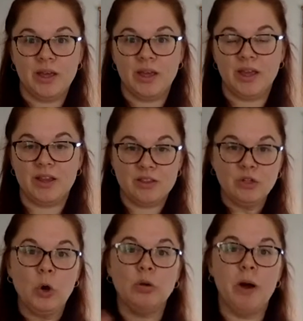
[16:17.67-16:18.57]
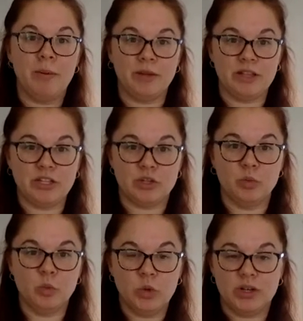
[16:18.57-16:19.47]
in the total
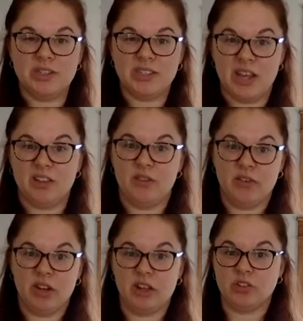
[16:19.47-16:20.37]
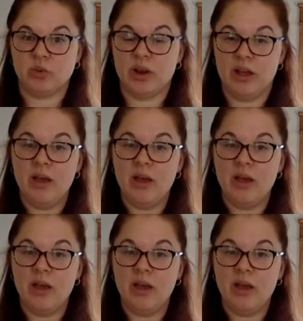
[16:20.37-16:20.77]
population would say their favorite color is red.